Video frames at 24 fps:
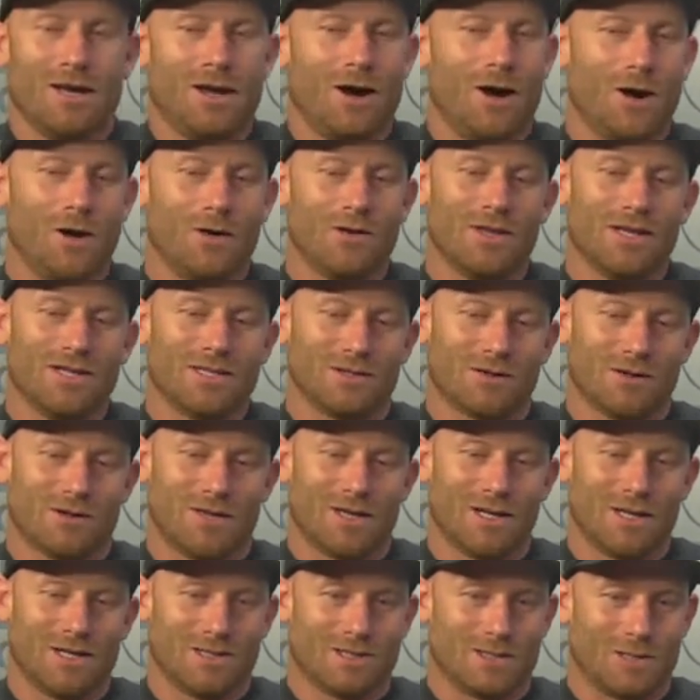all these little
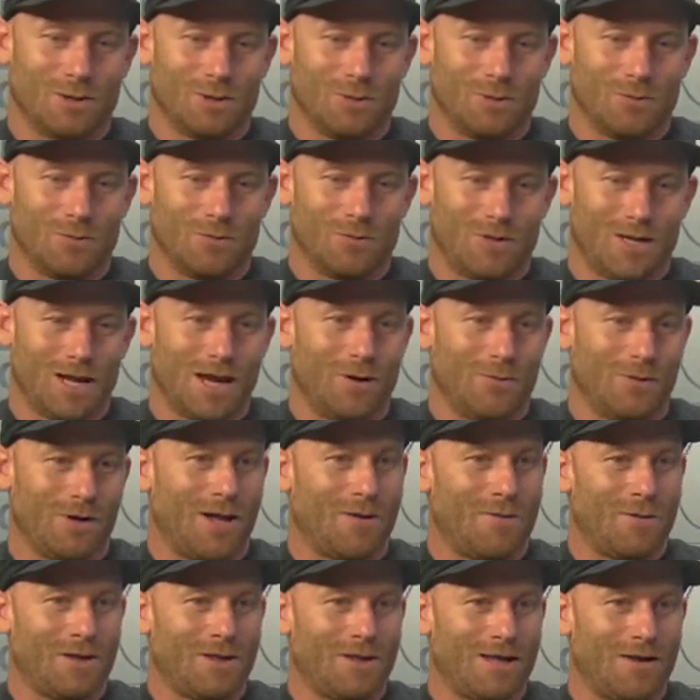things. So yeah, when I
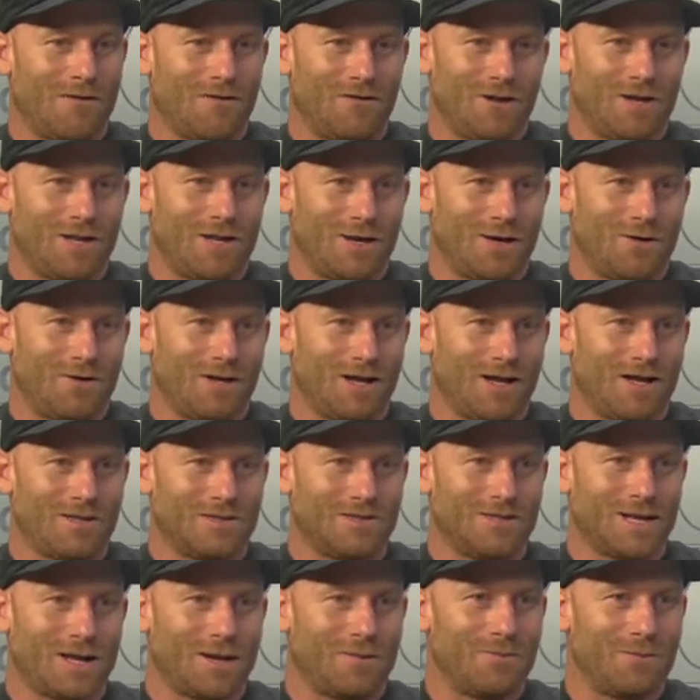make that video and I
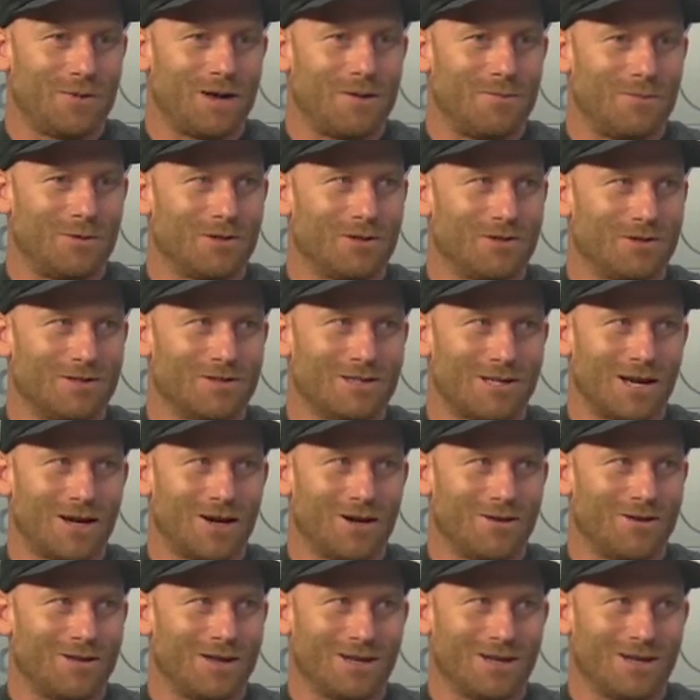say I'm a little
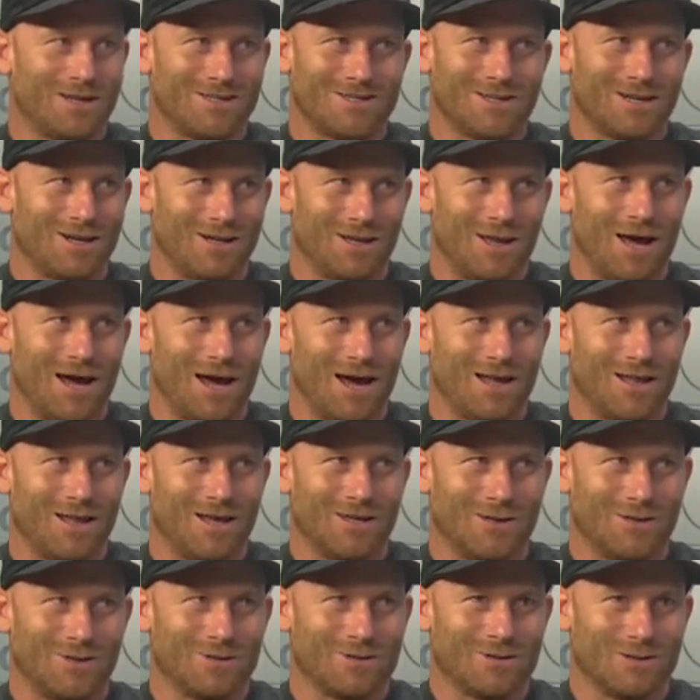scared, like, that's not a lie.
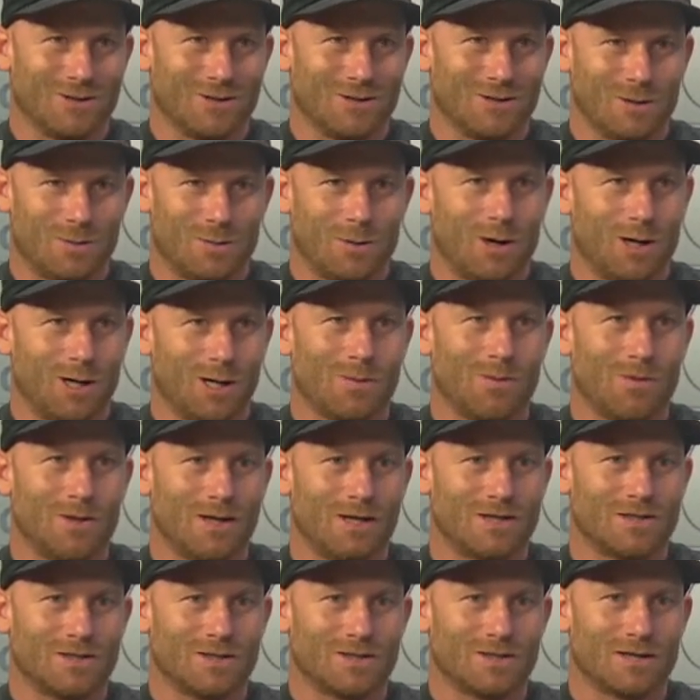Like, there's a part of me
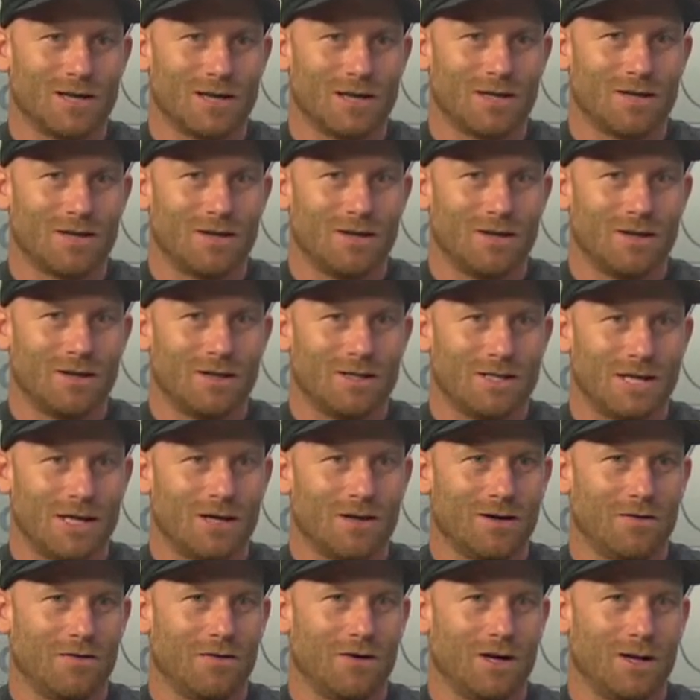that's just like
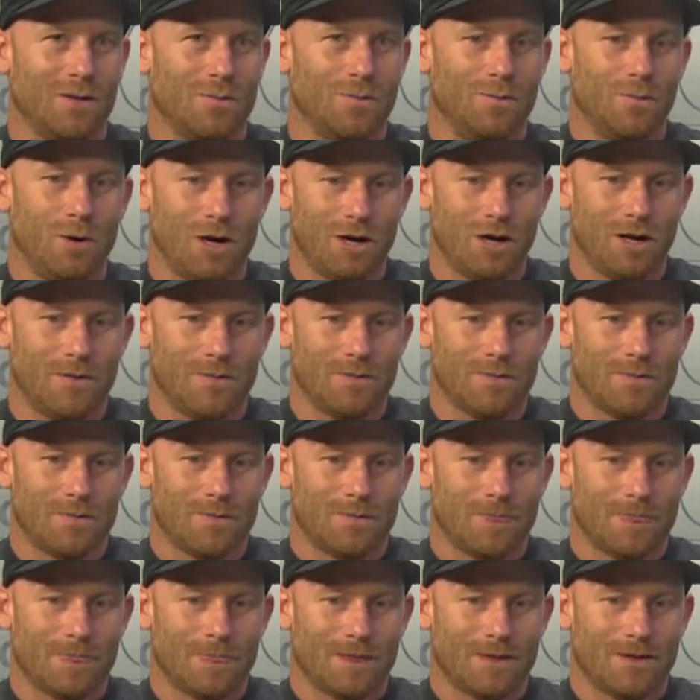terrified, but
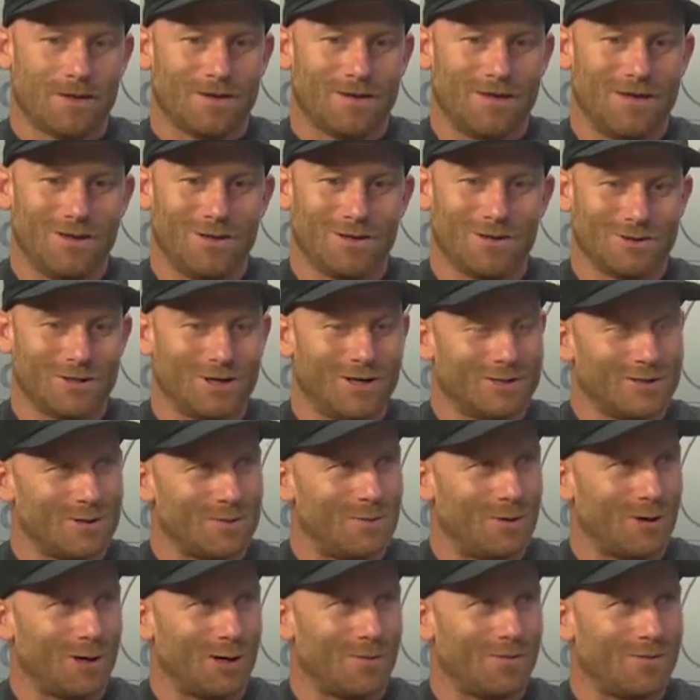there's also a
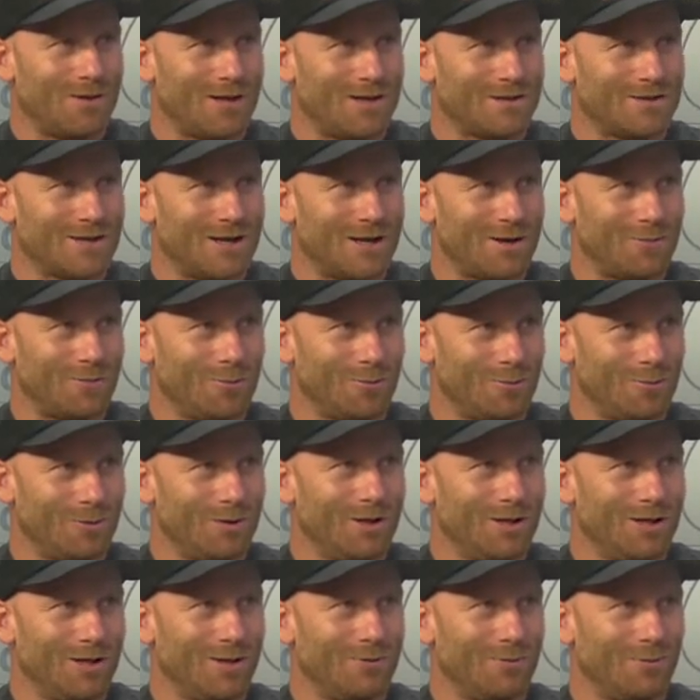part of me that's like
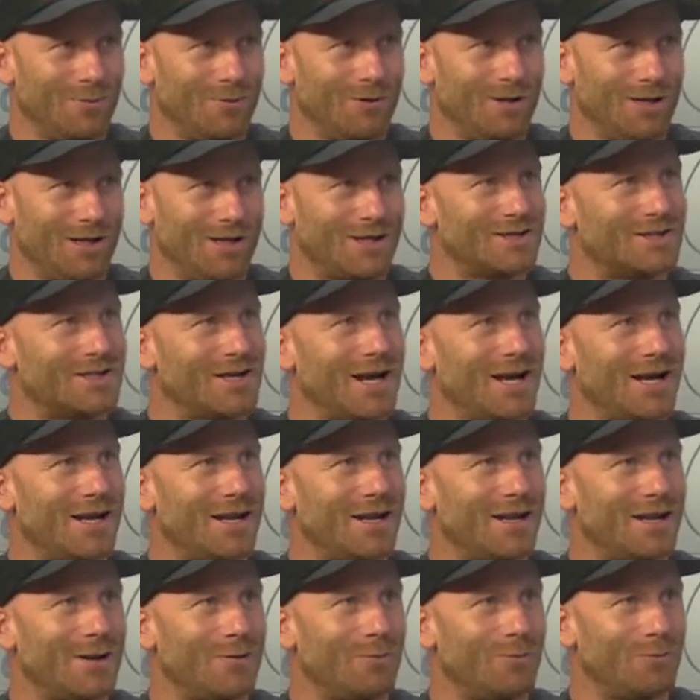really, really
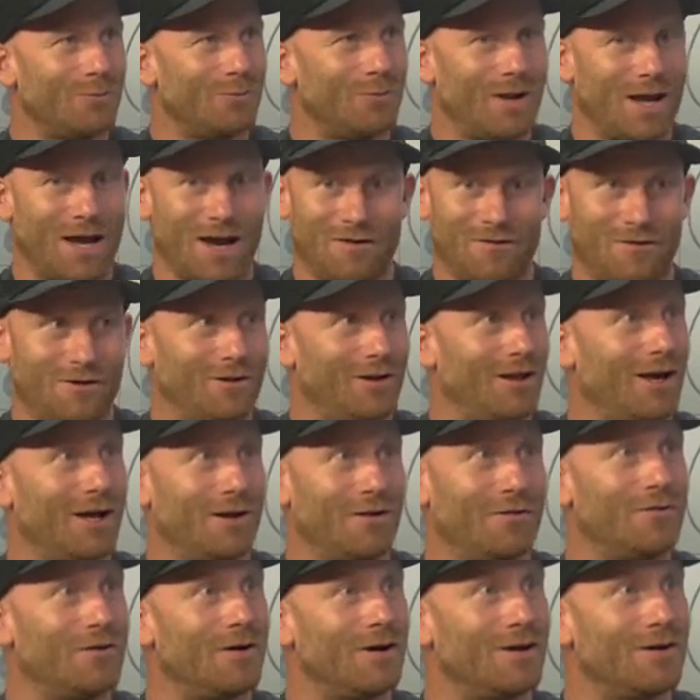excited and having a lot
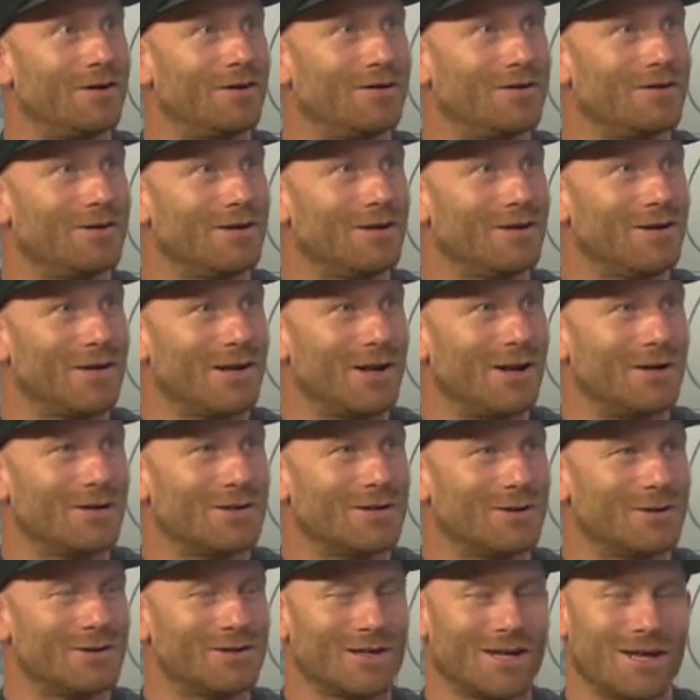of fun, you know?
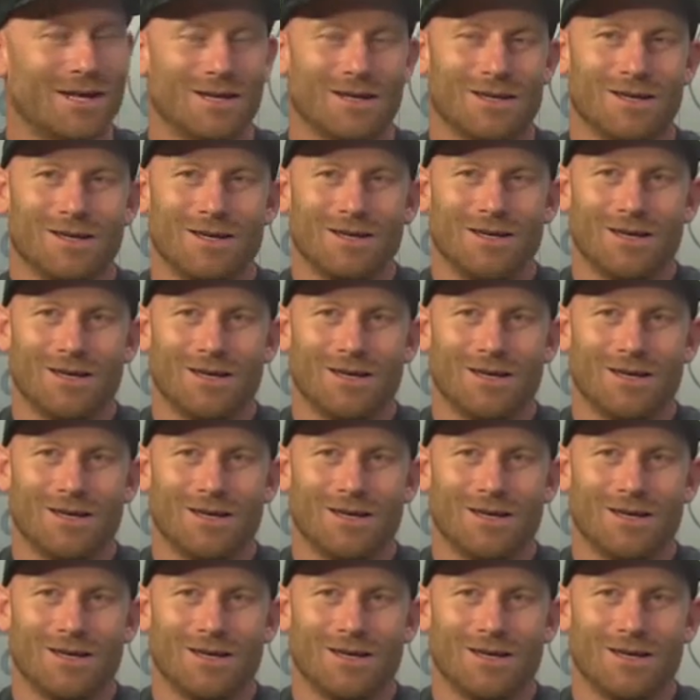So it's like,